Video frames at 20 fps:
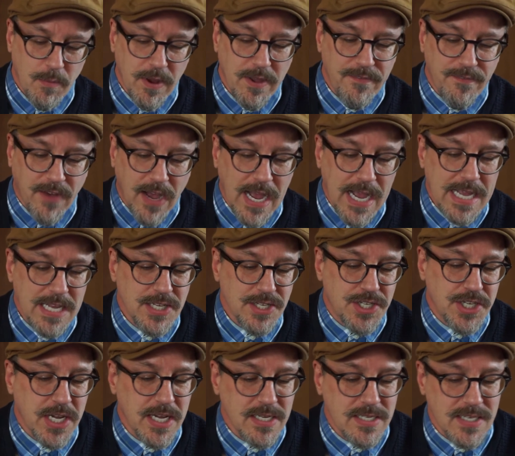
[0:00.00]
we
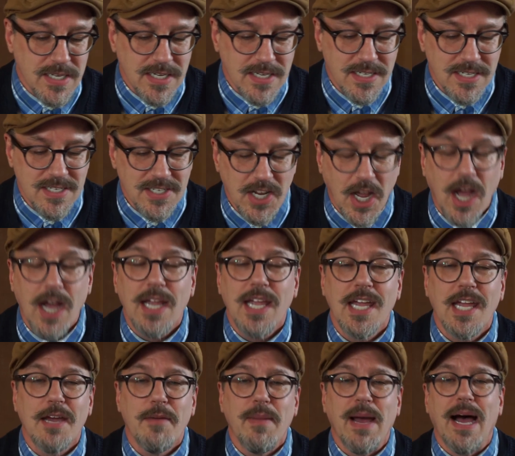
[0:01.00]
find Jesus
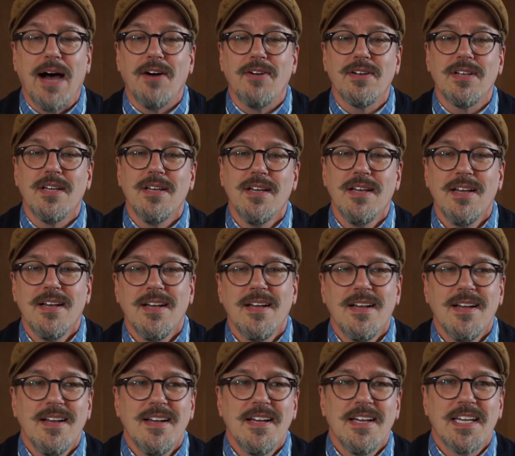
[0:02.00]
talking about
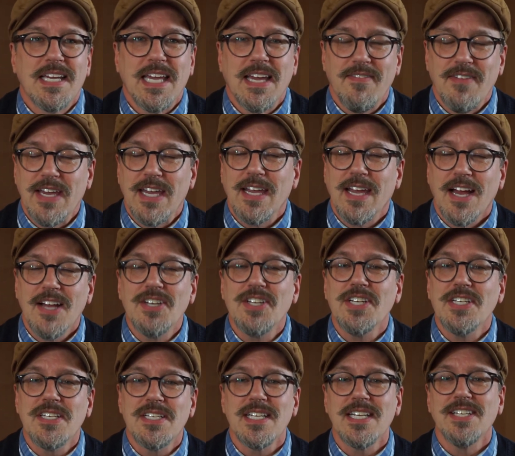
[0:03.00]
giving
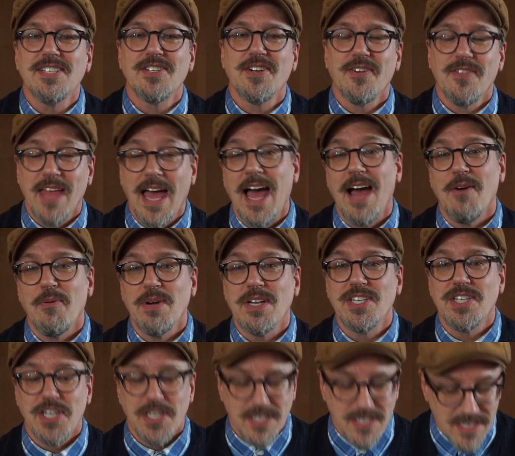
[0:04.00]
unto Caesar that
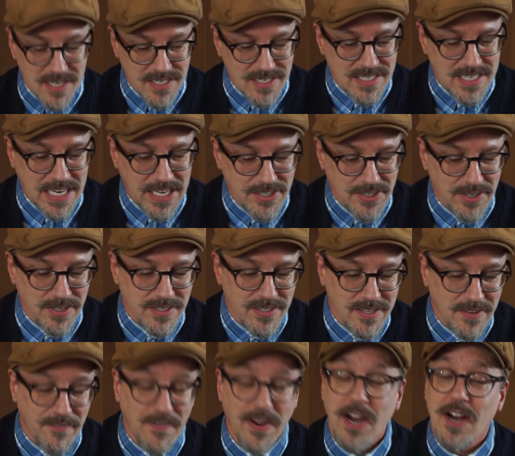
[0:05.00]
which is
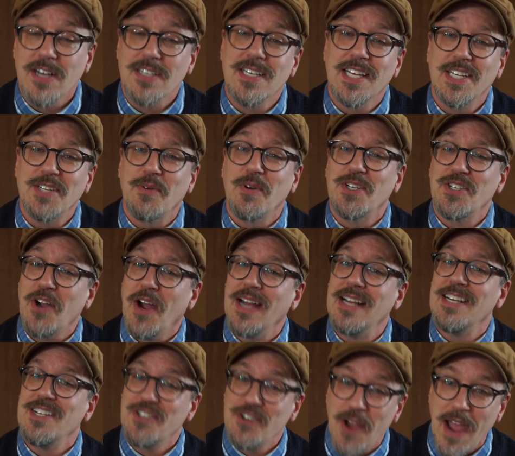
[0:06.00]
Caesar's. The Pharisees were
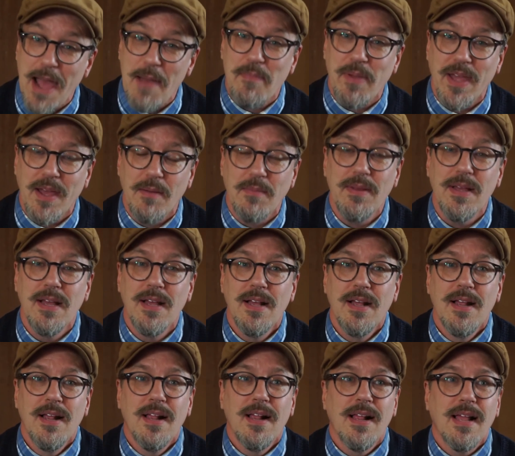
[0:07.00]
trying to trap him,
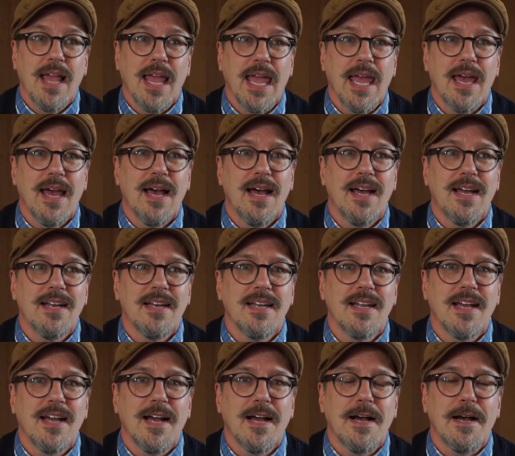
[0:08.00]

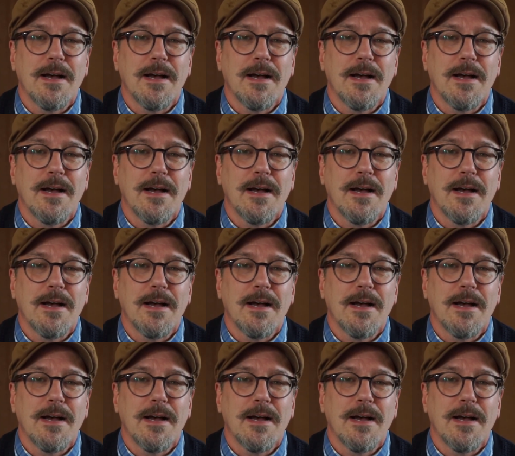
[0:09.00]
and